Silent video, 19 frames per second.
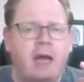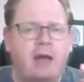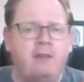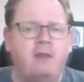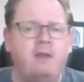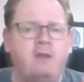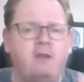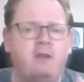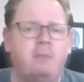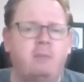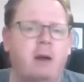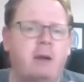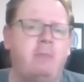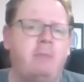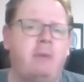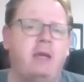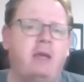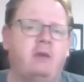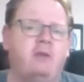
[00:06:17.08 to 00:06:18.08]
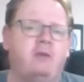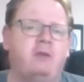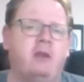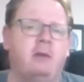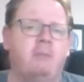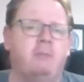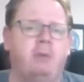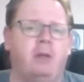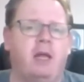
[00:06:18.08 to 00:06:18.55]
And this is my biggest
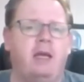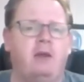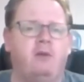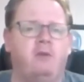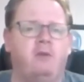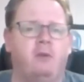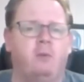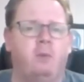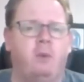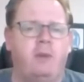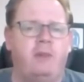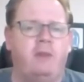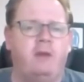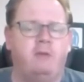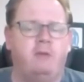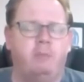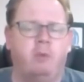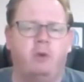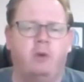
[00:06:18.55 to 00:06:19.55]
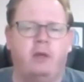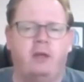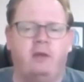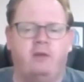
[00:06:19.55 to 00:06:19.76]
complaint with this book,